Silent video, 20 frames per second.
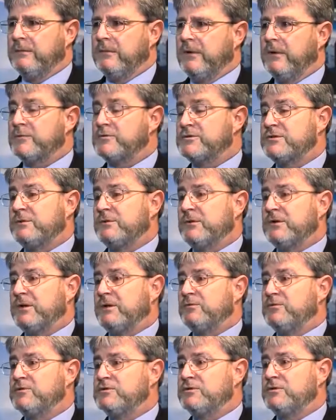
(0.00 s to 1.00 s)
upstream and
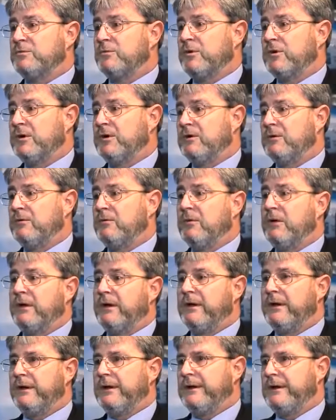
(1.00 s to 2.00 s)
downstream oil,
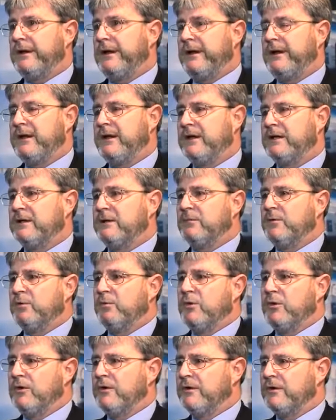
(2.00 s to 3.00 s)
and I head up the
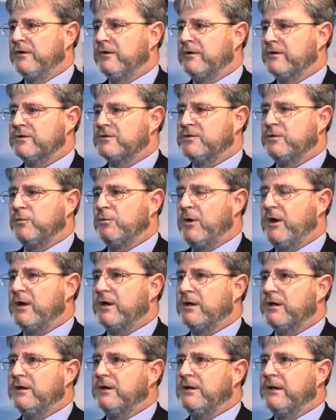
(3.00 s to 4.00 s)
water industrial
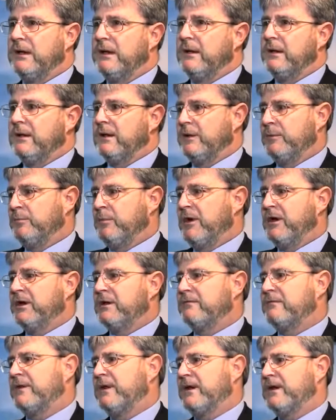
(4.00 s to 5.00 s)
market. And part
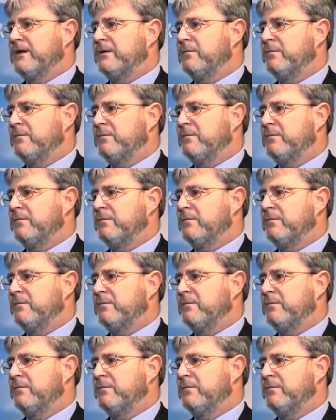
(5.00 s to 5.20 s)
of that